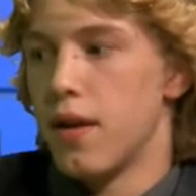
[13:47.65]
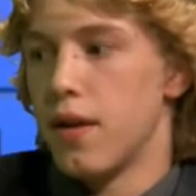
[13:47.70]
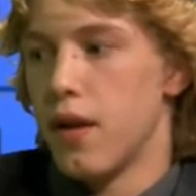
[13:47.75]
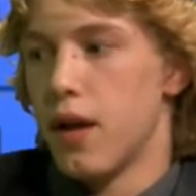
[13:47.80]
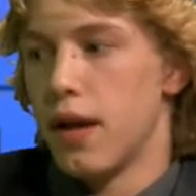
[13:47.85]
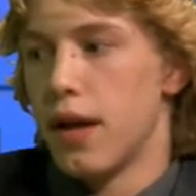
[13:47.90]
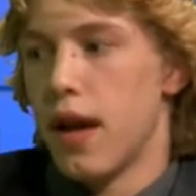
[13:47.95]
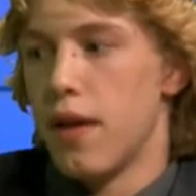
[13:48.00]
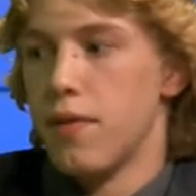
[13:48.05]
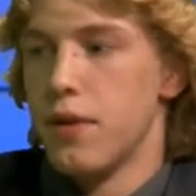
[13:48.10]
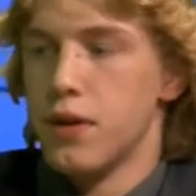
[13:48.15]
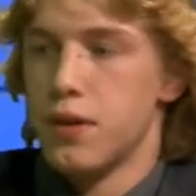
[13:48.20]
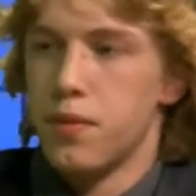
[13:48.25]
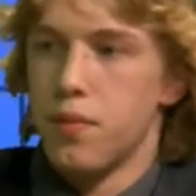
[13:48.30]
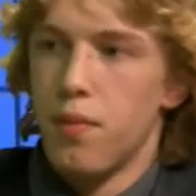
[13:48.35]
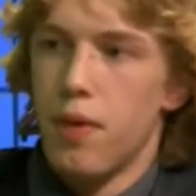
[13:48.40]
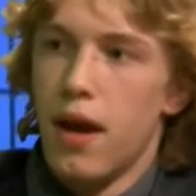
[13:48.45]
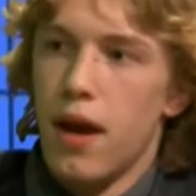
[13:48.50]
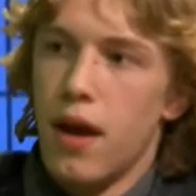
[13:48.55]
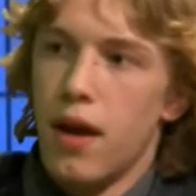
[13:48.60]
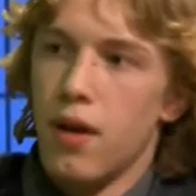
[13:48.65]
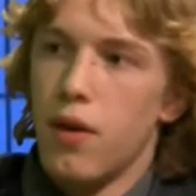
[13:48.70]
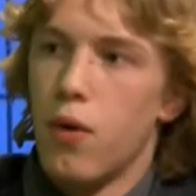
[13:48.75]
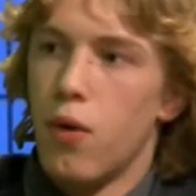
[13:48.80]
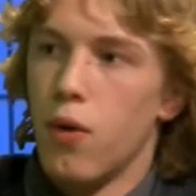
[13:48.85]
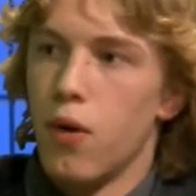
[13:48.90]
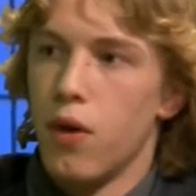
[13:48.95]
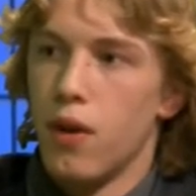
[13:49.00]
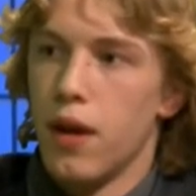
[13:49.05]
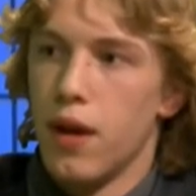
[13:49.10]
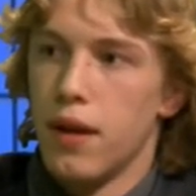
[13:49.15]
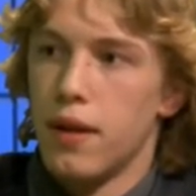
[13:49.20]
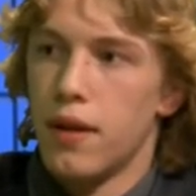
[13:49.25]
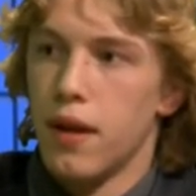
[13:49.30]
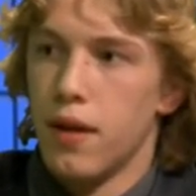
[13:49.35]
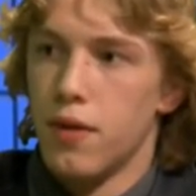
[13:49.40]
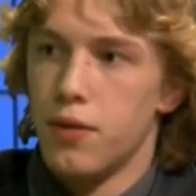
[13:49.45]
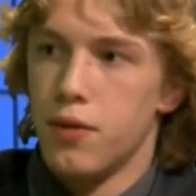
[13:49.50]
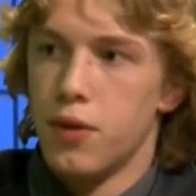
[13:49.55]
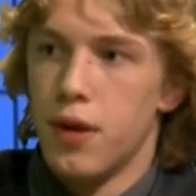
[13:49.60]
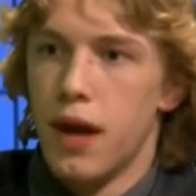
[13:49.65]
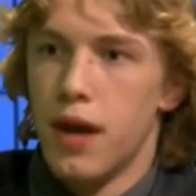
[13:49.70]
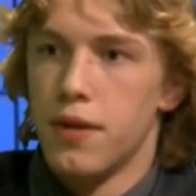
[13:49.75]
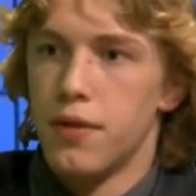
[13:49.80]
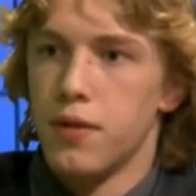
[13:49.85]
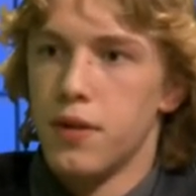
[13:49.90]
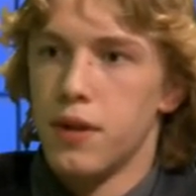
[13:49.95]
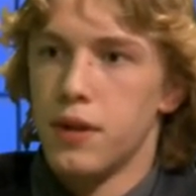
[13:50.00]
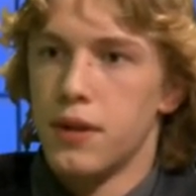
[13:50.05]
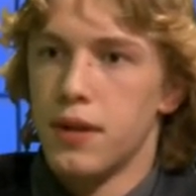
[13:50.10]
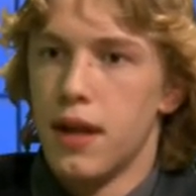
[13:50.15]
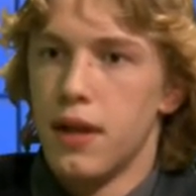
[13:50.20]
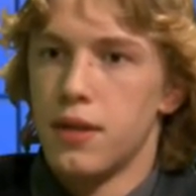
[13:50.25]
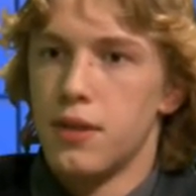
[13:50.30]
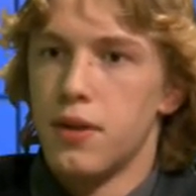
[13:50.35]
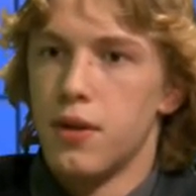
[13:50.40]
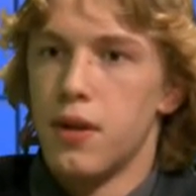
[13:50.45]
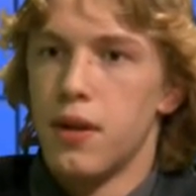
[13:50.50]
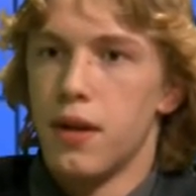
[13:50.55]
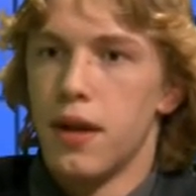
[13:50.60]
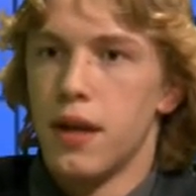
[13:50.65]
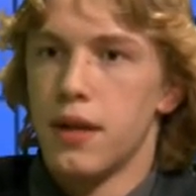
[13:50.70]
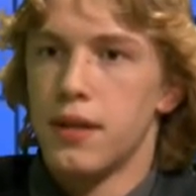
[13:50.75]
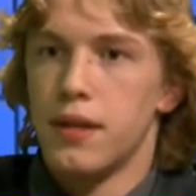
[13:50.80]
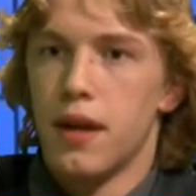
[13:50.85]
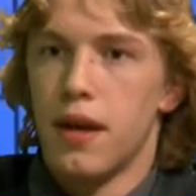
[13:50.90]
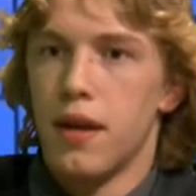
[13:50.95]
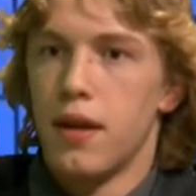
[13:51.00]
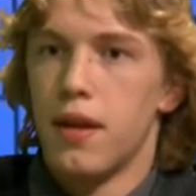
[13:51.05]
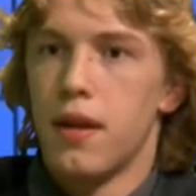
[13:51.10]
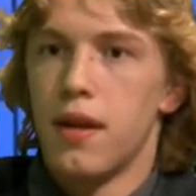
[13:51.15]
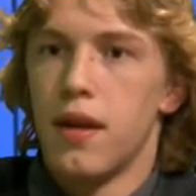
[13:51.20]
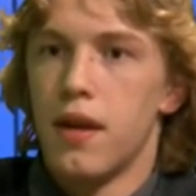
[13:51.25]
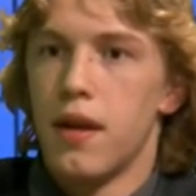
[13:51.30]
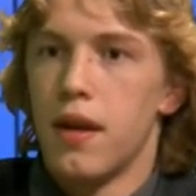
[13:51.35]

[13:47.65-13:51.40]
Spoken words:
like I've just met or like they've transferred to Central, and they said,